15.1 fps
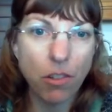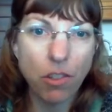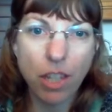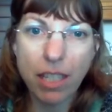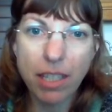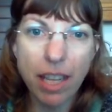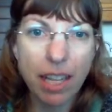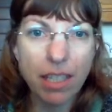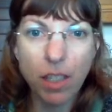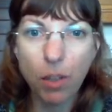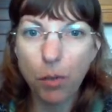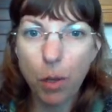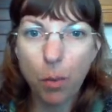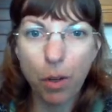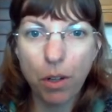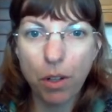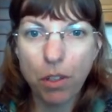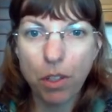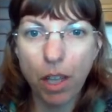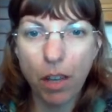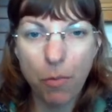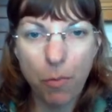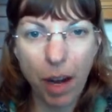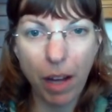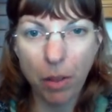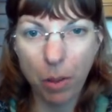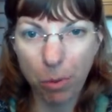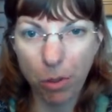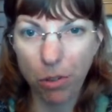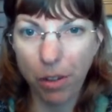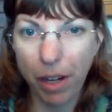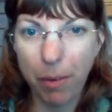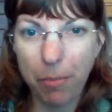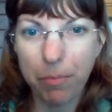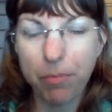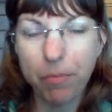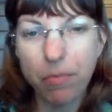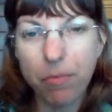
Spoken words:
just as if you were to have bought the program.